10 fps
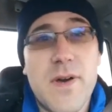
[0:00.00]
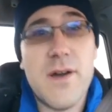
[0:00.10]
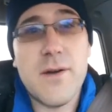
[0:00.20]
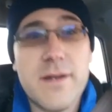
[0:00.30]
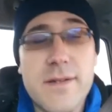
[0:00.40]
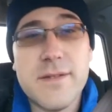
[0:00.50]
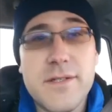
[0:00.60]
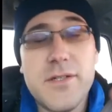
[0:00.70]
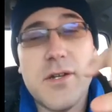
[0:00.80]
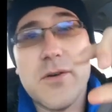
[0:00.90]
all right,
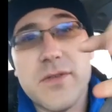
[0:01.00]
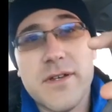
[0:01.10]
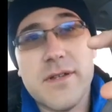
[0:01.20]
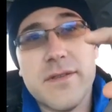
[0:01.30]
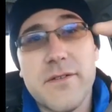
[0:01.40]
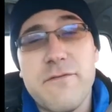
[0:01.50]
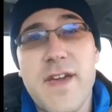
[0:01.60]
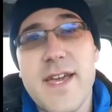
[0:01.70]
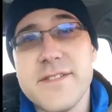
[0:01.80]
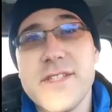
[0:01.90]
you know the, the
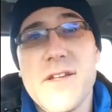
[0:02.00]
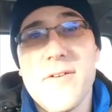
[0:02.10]
fans that